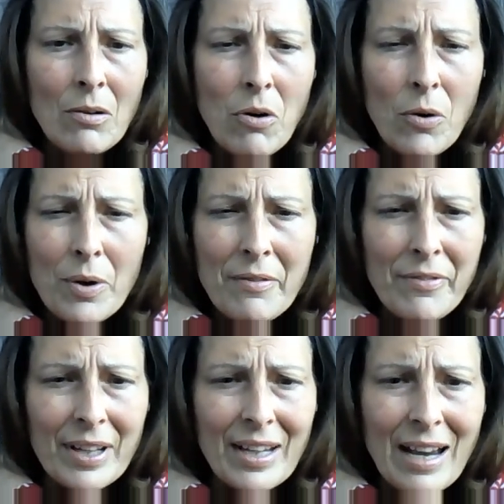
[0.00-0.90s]

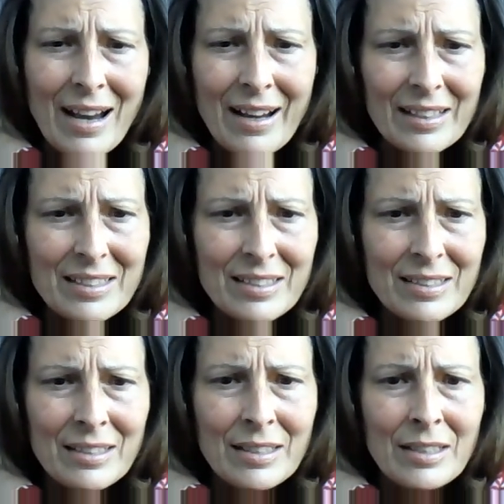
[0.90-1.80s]
Horrific acts.
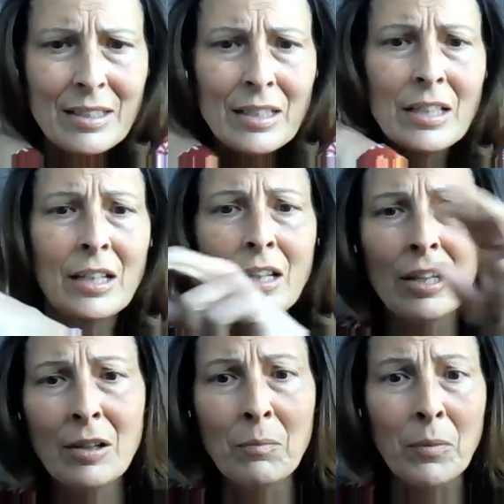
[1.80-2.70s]

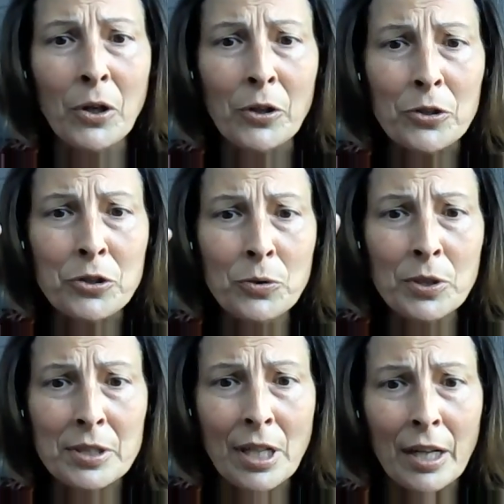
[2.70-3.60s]
Murder,
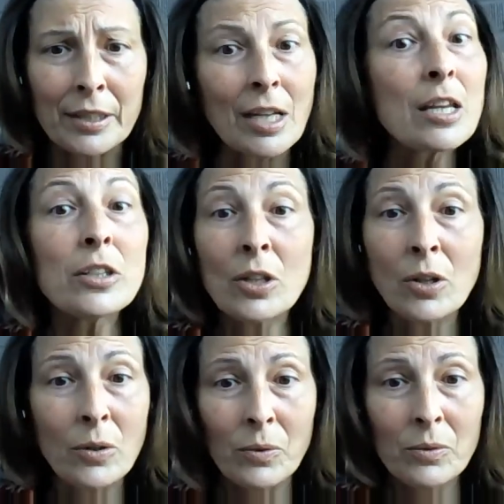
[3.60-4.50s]
suicide.
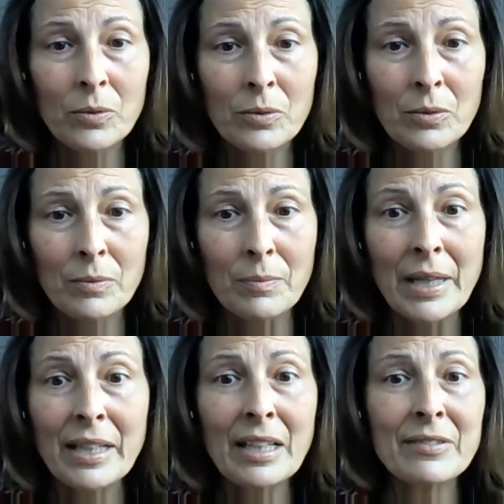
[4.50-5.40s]
No.
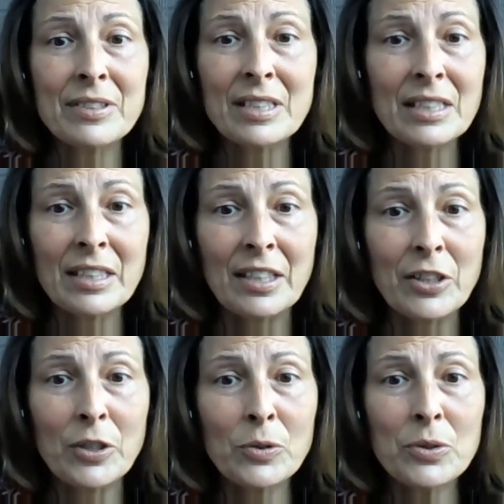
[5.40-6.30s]
Many I've seen in the
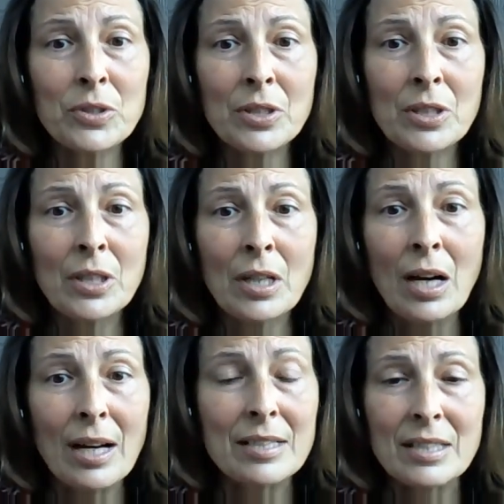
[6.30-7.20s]
news.
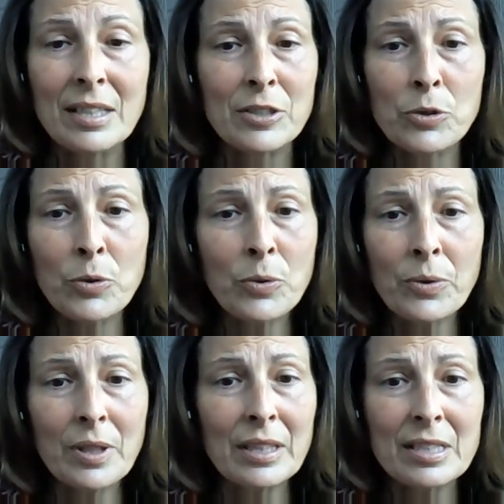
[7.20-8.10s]
I see the
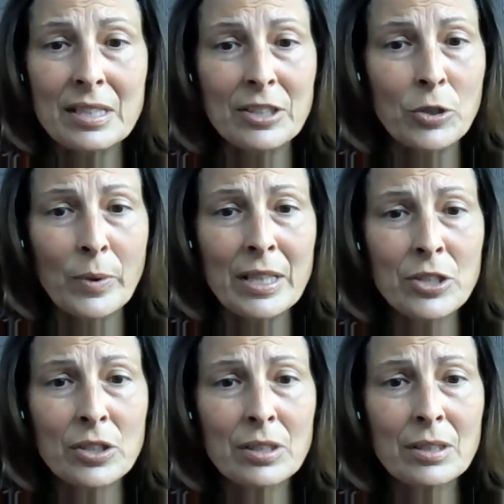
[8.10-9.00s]
truth in the
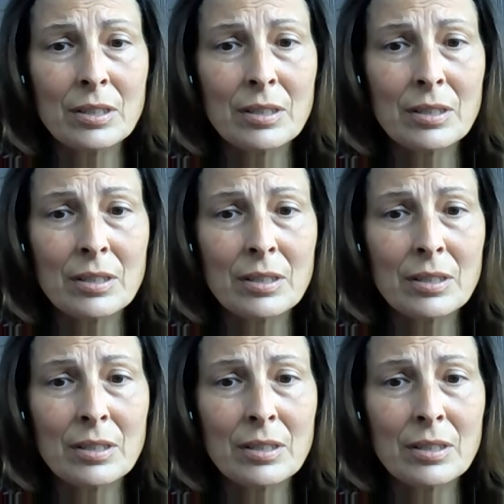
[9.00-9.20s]
situation.